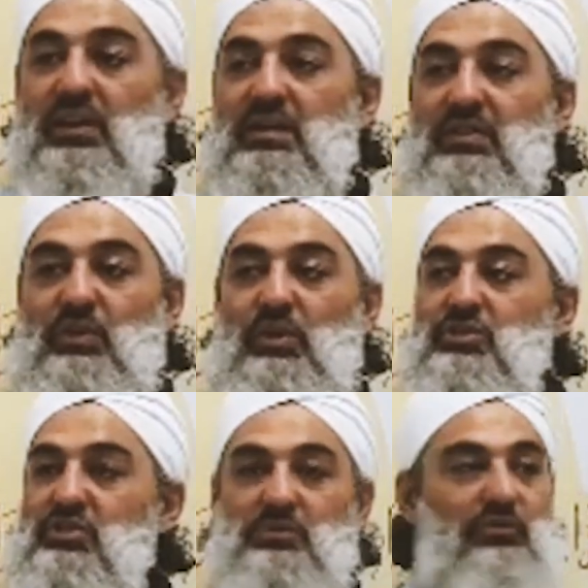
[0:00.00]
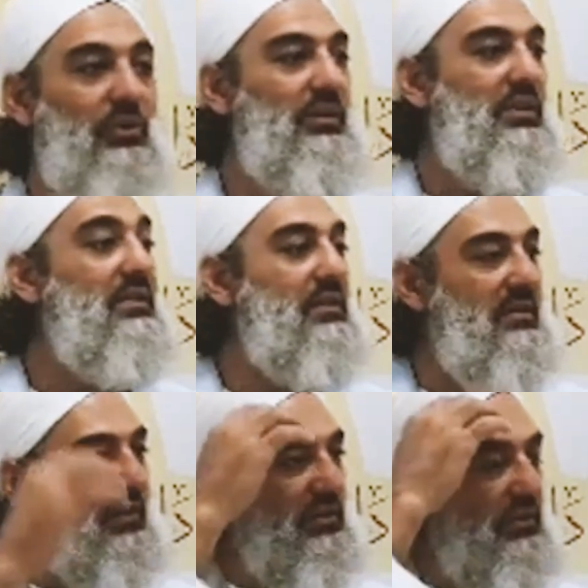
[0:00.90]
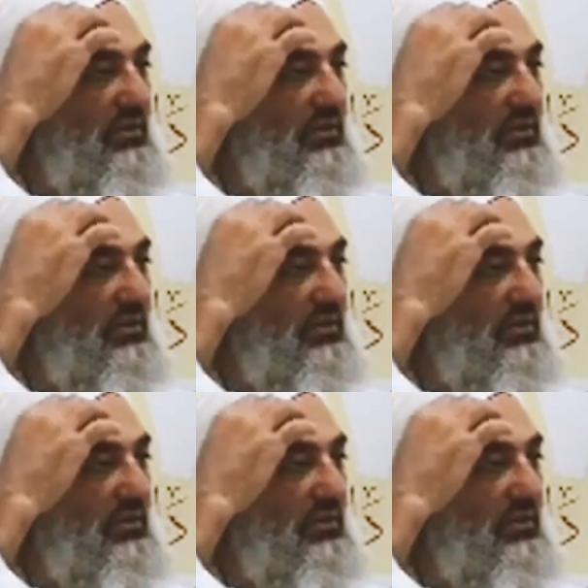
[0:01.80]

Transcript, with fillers: Any other questions before we follow?